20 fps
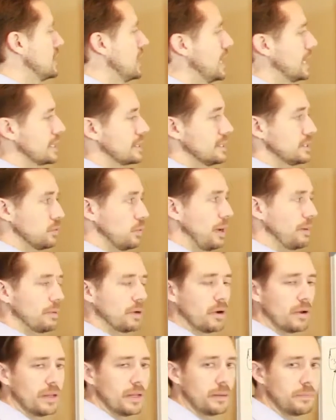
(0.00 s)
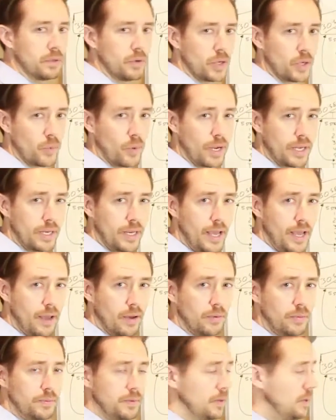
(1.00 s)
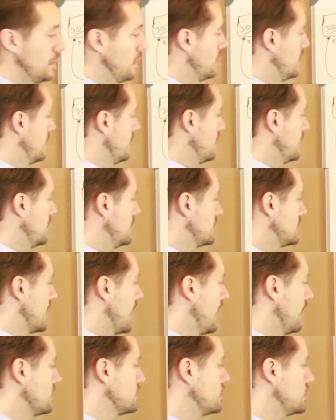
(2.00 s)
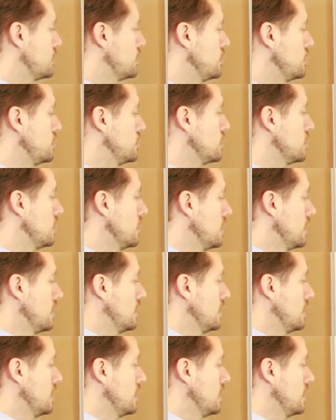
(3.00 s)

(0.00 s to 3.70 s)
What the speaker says: like this webinar that I'm doing right now is how to,